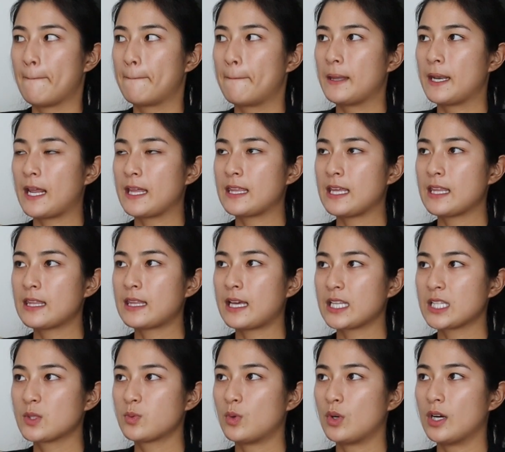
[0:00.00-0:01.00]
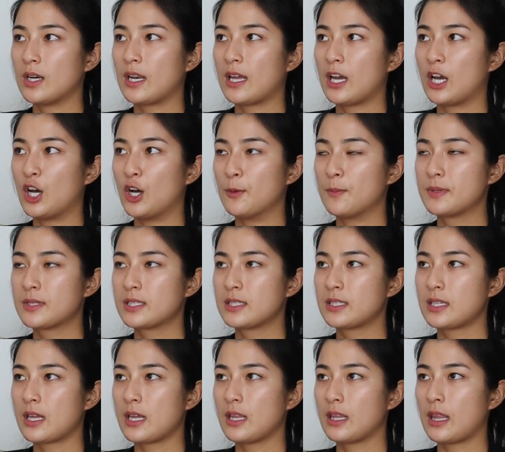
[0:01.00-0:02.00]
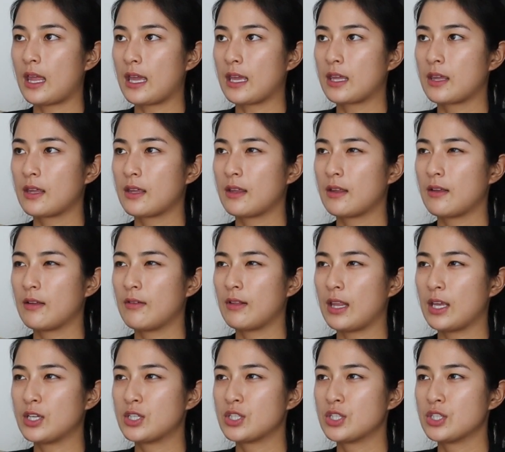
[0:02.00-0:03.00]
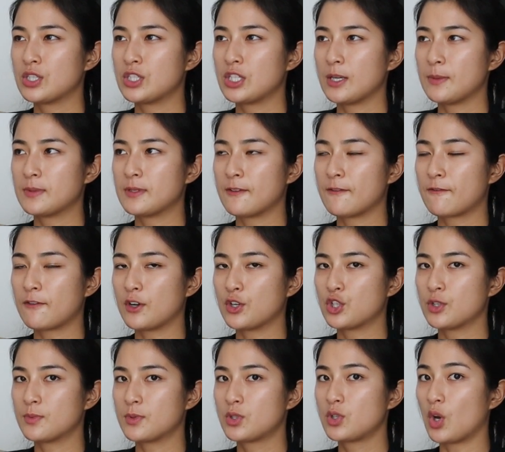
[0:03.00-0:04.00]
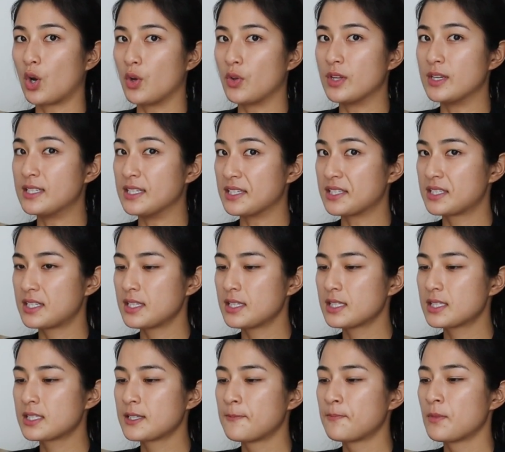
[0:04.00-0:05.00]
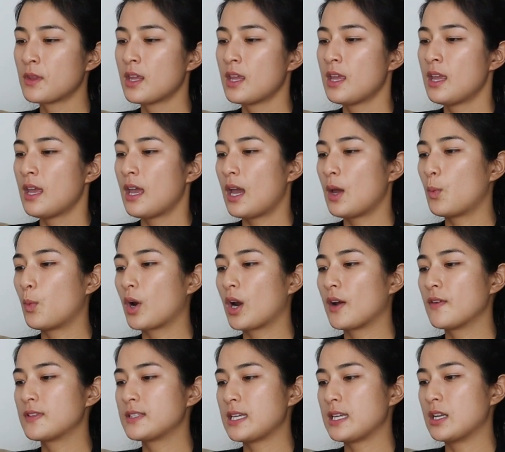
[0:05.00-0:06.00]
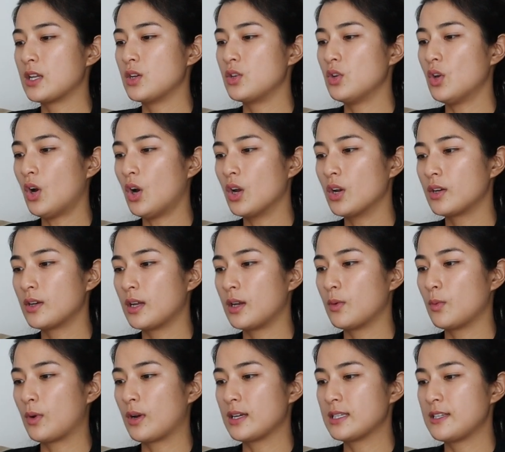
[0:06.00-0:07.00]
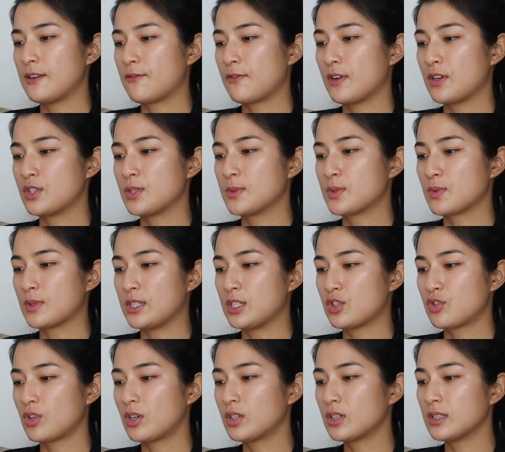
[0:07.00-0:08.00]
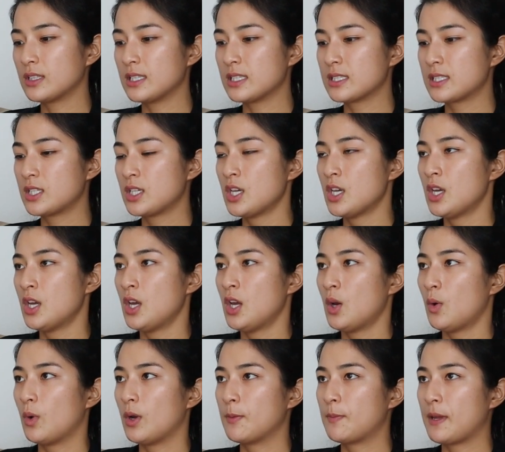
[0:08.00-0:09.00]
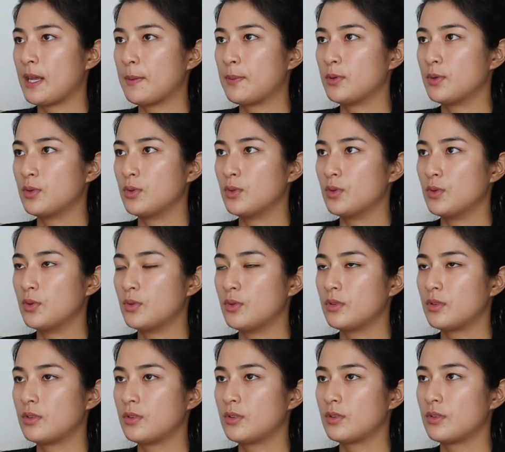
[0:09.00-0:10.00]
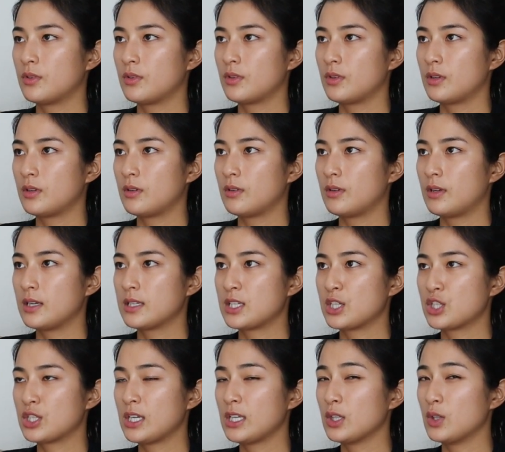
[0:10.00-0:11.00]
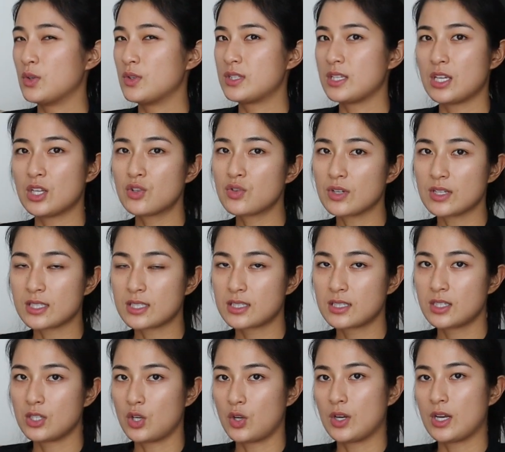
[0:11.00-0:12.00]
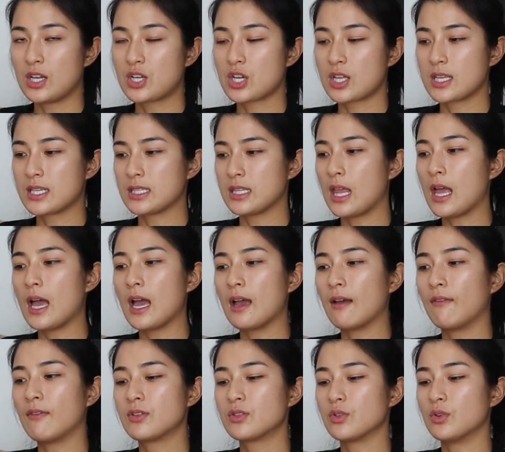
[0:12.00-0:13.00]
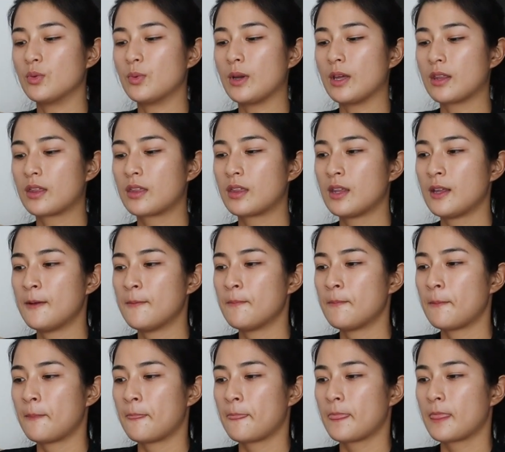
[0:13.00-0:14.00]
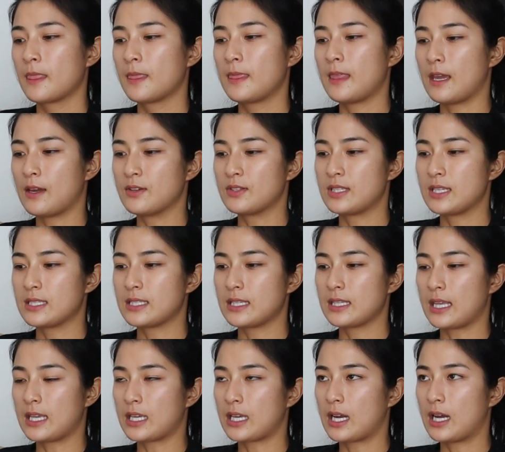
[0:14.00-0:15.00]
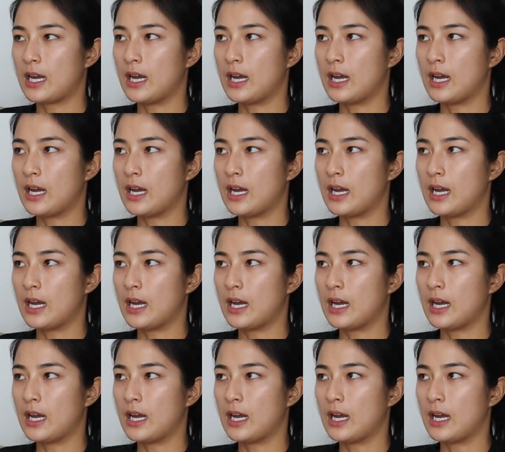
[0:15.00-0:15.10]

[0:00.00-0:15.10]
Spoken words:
But I think that's what helps like relationships and friendships go the distance. And where I've seen it not, and where I see friendships really struggle, is when people essentially lose interest, you know, in each other's lives, or there's this like